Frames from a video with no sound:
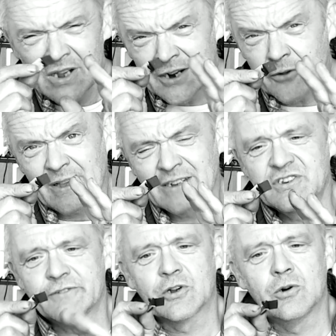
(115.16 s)
I don't think that's
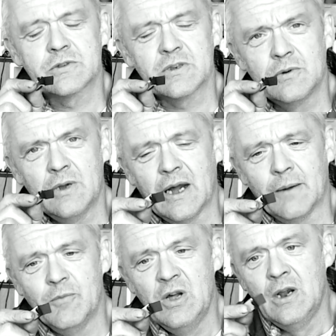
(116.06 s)
difficult.
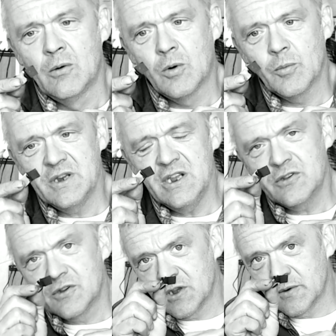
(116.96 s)
Um, what we
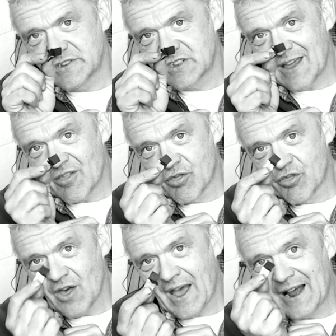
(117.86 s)
need to do is get
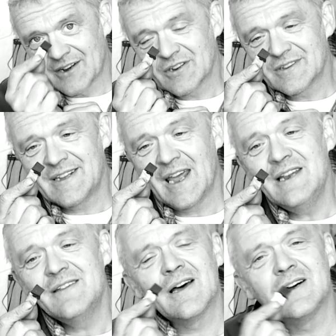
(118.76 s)
that
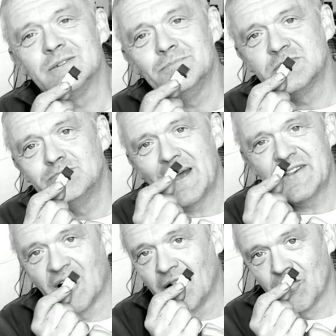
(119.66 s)
10 times
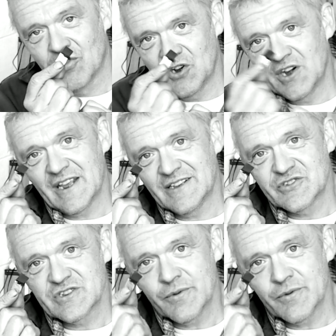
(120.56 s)
better than it is.